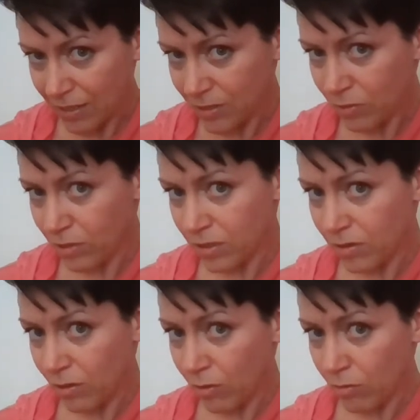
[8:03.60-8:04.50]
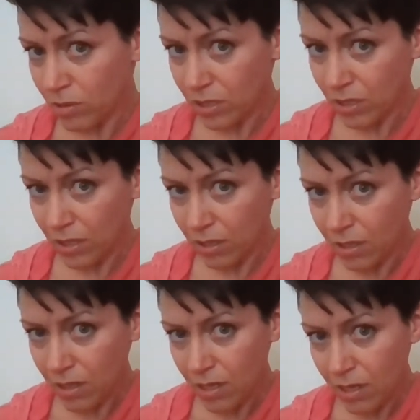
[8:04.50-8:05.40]
is going to go to the
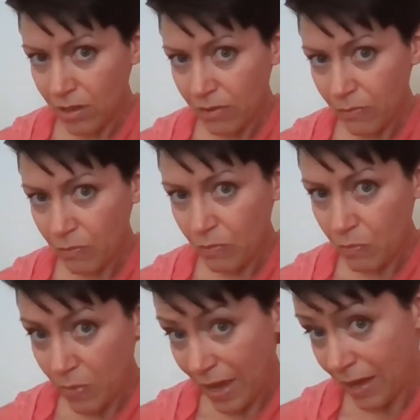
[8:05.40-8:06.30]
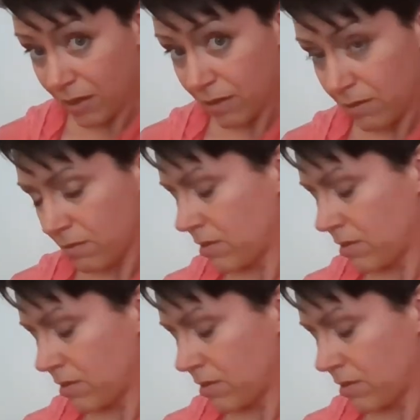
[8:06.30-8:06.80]
back, the